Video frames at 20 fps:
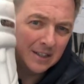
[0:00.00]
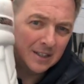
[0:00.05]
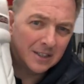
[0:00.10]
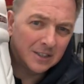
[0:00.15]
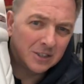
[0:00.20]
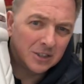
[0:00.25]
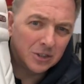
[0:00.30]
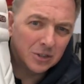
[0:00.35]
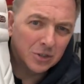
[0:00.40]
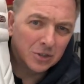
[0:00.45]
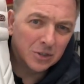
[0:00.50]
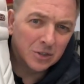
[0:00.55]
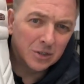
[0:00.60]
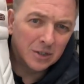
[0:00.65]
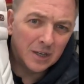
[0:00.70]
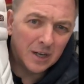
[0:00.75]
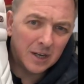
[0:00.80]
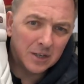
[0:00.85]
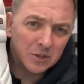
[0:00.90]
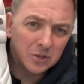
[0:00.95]
as your
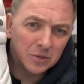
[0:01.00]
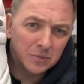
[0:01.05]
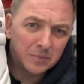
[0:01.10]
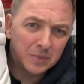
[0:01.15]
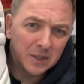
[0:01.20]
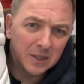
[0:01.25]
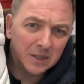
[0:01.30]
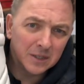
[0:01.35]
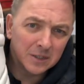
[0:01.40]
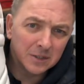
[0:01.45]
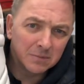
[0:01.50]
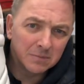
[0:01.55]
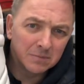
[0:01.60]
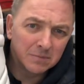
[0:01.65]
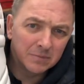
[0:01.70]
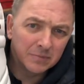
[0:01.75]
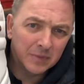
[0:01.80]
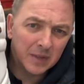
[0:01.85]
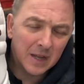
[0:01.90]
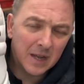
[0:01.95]
adult peers
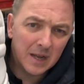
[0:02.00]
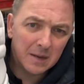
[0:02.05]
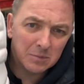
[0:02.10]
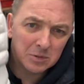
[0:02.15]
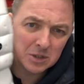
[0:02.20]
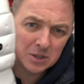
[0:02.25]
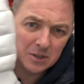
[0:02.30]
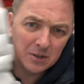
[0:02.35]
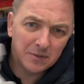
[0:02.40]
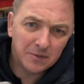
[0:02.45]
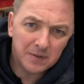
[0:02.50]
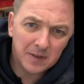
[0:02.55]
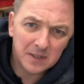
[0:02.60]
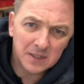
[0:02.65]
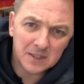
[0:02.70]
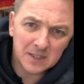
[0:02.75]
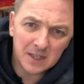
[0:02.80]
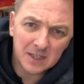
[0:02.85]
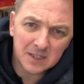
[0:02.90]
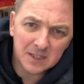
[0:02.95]
absolutely
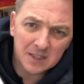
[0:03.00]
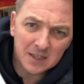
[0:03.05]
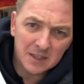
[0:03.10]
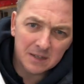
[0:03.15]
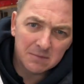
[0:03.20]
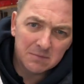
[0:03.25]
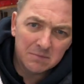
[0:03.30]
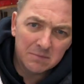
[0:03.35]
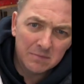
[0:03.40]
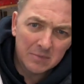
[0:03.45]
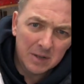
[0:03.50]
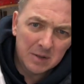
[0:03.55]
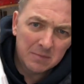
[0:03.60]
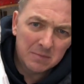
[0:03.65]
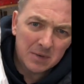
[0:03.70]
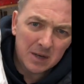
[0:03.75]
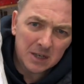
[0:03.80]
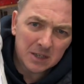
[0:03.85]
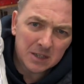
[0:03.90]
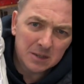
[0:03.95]
fantastic
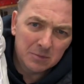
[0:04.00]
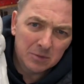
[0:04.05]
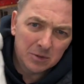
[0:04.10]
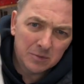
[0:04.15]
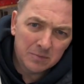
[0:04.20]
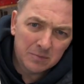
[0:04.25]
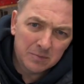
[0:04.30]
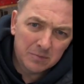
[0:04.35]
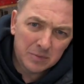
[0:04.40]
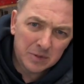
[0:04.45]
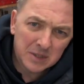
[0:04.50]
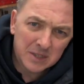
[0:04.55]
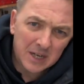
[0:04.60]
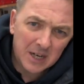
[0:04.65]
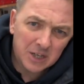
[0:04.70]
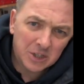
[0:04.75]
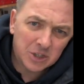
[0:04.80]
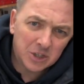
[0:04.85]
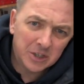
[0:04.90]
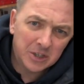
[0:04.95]
maximum
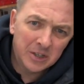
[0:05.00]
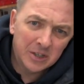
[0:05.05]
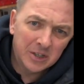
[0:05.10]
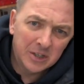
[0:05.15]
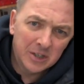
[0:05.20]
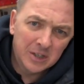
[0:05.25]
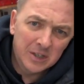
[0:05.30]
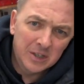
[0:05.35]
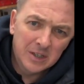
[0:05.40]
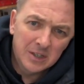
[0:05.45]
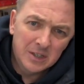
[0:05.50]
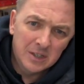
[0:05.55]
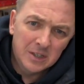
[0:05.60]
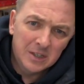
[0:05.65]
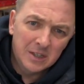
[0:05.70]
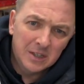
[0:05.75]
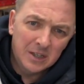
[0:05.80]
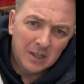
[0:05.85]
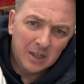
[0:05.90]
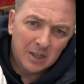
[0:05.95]
protection
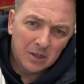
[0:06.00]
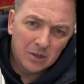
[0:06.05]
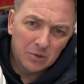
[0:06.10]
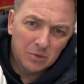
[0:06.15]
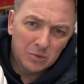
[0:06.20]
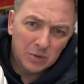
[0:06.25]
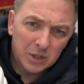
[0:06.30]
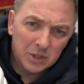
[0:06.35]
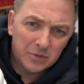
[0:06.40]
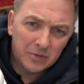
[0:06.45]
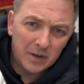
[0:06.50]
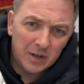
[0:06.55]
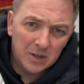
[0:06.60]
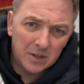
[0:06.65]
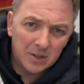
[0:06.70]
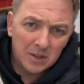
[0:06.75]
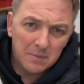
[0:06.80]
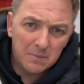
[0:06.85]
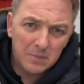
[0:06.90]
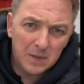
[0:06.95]
you couldn't wish for
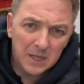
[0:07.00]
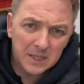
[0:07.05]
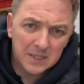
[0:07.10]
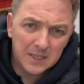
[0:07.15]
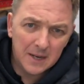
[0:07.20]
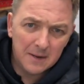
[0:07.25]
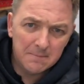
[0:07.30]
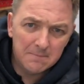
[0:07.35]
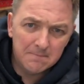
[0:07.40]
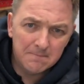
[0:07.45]
anything better